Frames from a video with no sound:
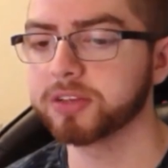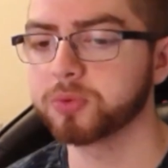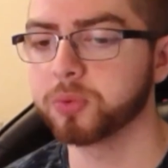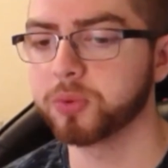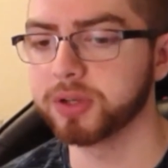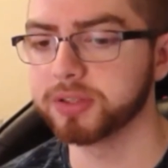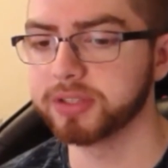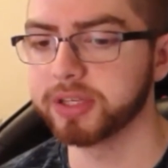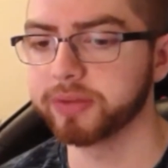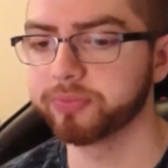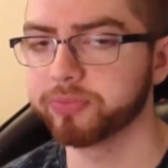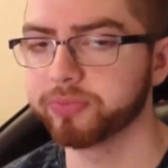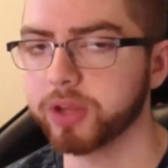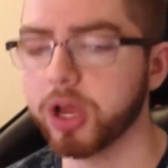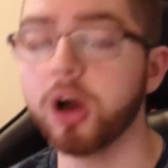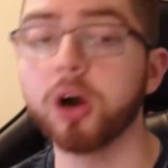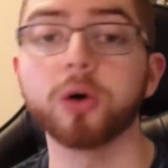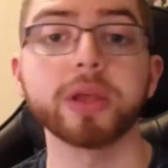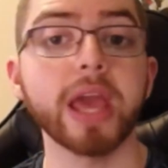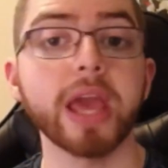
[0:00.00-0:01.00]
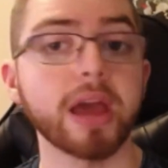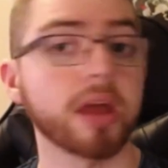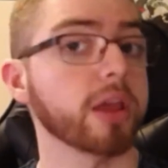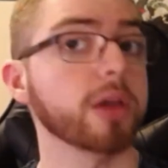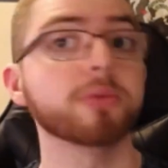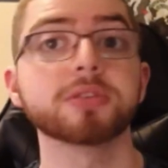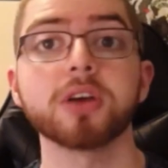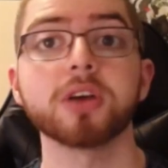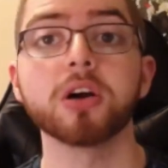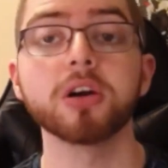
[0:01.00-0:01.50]
was it? Oh yeah, it
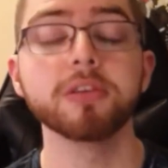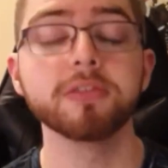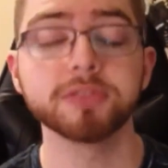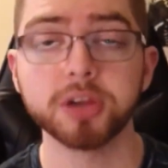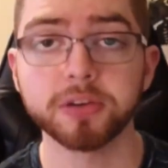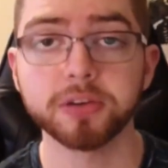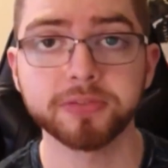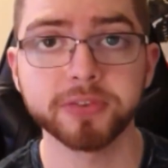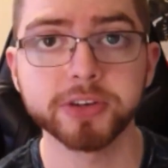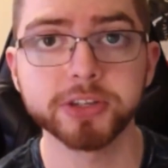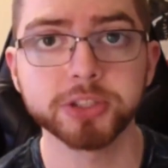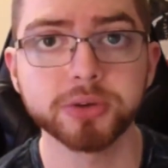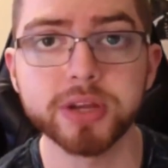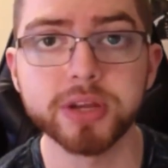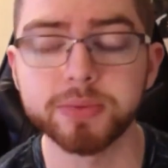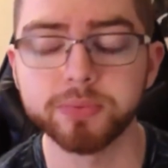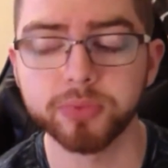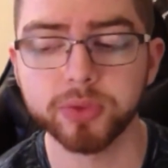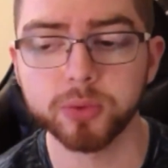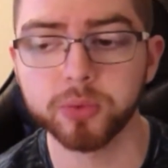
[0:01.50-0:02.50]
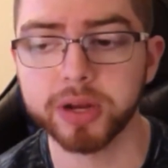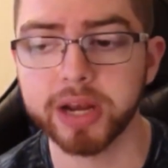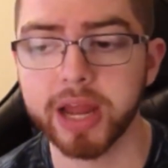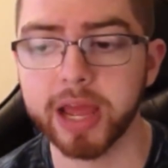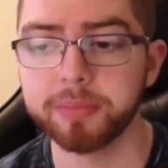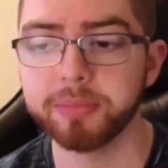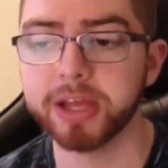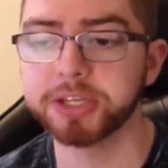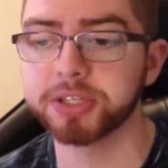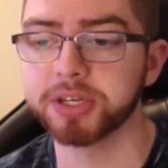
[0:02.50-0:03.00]
was our first stream when I
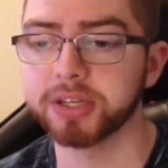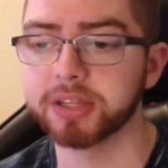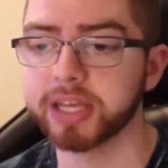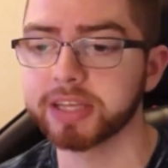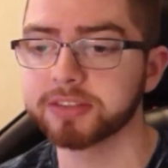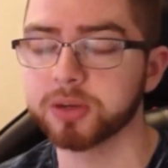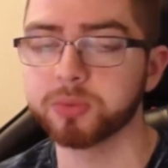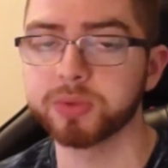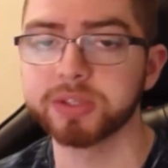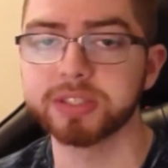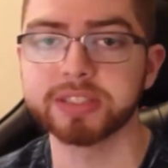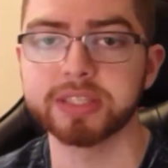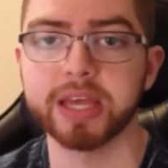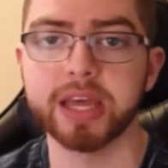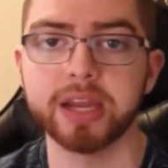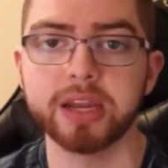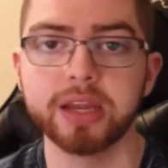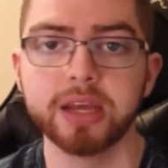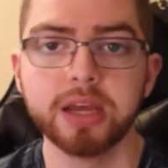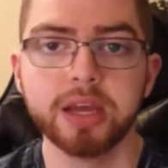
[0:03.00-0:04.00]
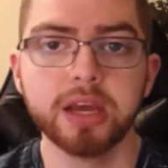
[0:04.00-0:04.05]
mentioned, like, someone said,